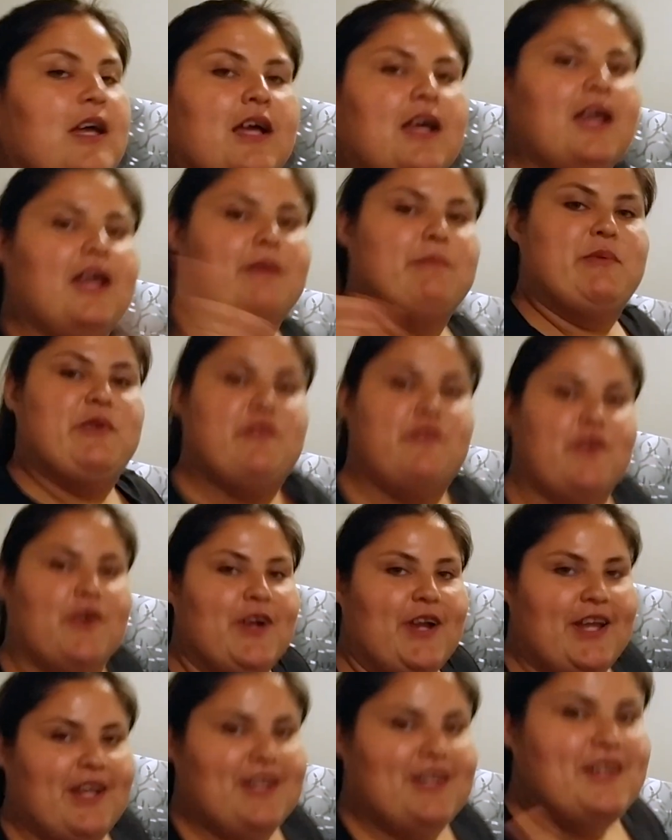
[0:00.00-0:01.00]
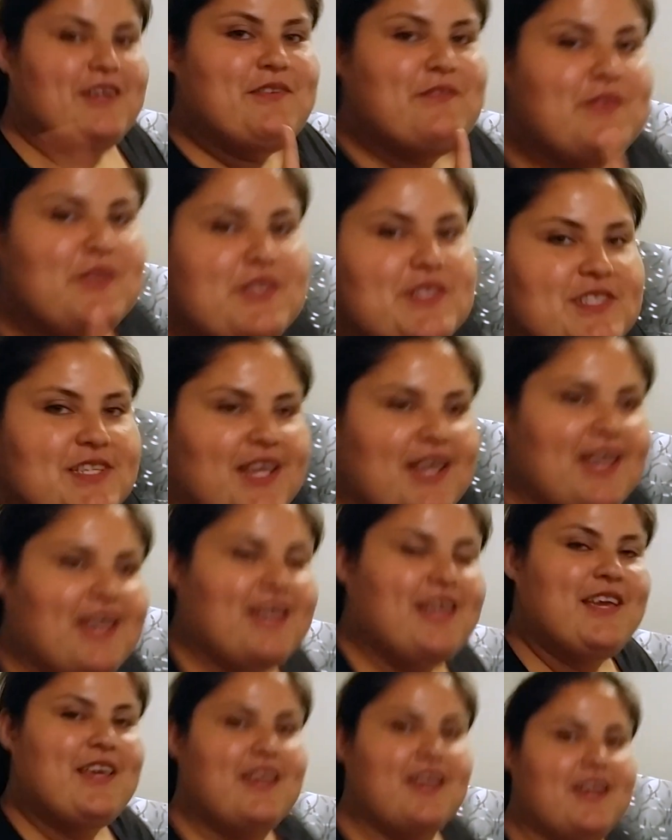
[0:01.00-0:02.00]
And before any of you say,
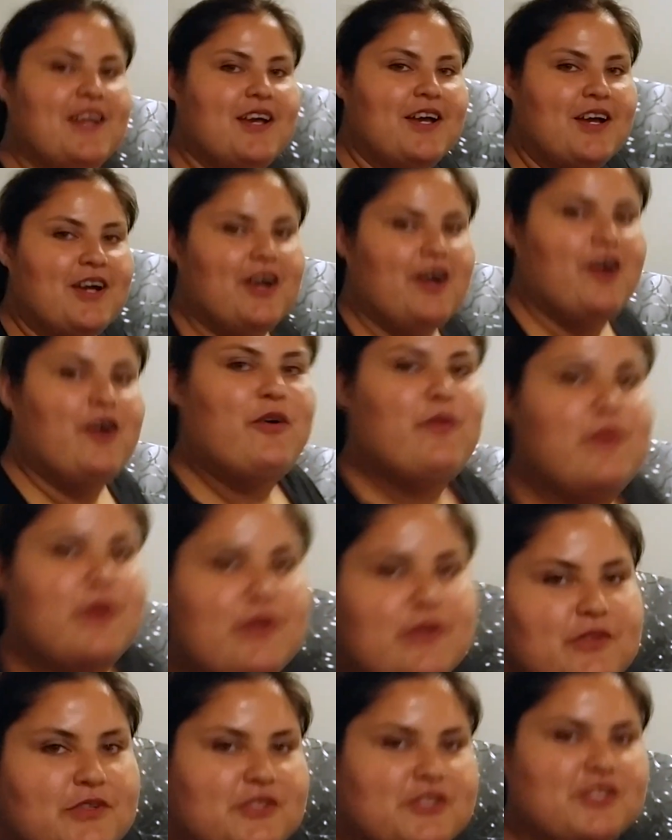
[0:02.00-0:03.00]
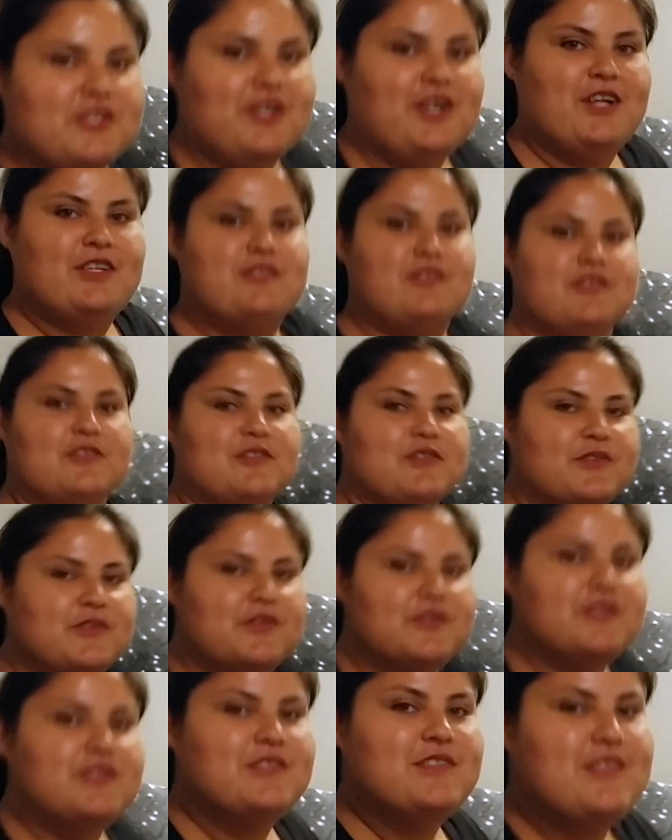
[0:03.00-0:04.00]
oh, well, you should have gone to school,
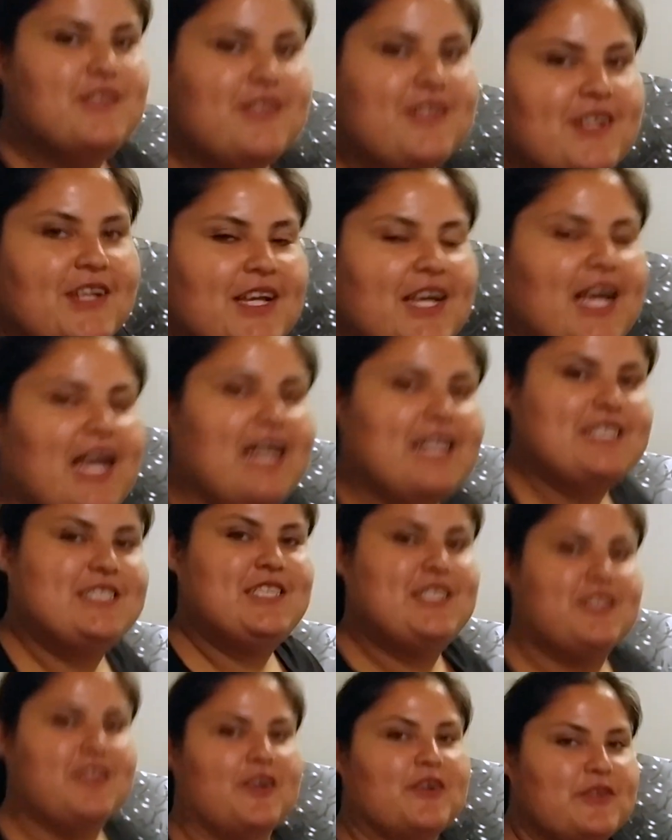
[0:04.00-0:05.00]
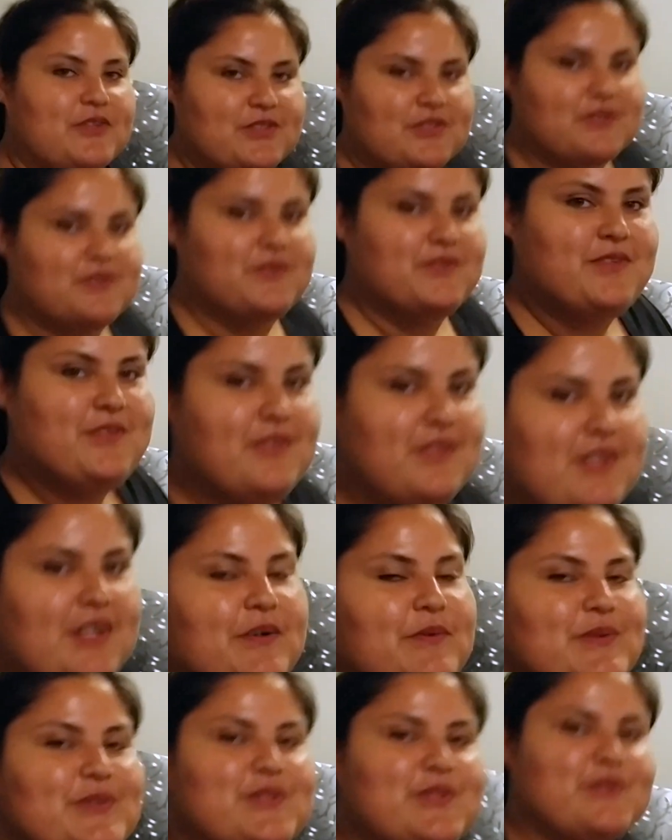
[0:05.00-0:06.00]
I did go to school. I
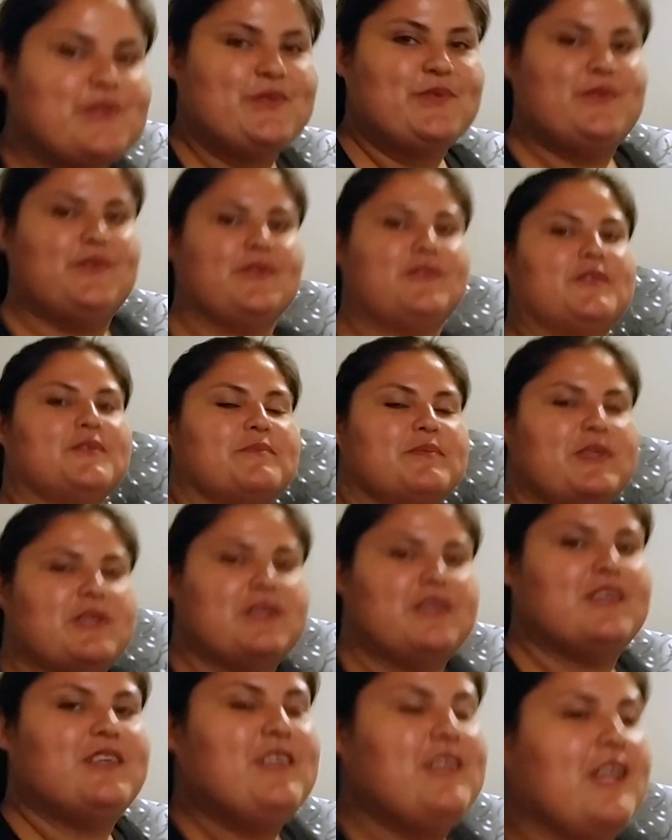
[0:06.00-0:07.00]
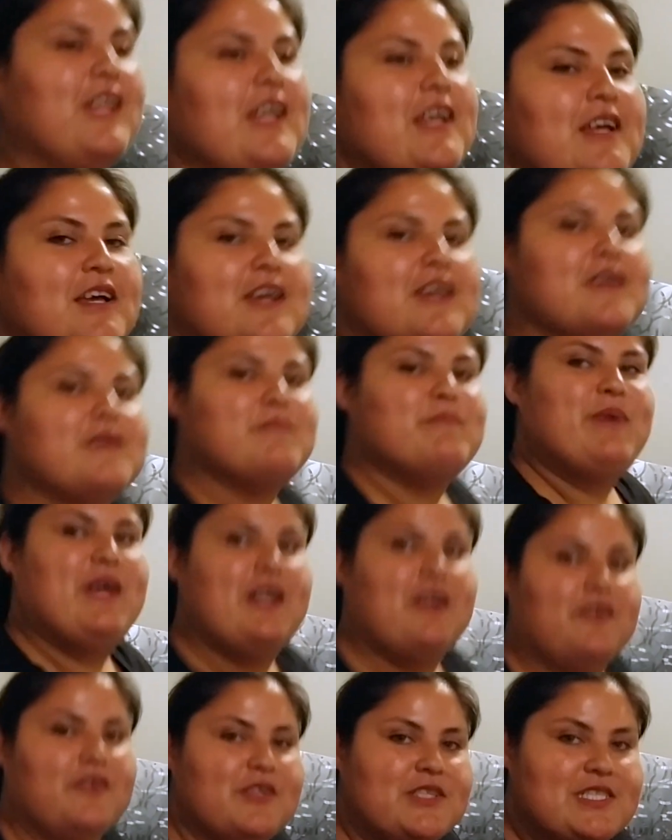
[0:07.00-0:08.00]
went to school to be a
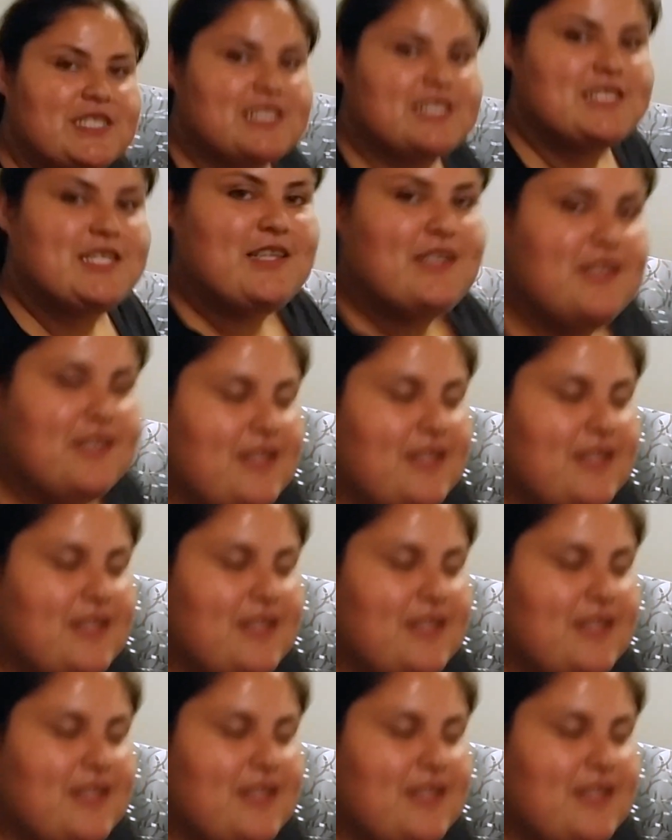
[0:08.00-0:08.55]
medical assistant.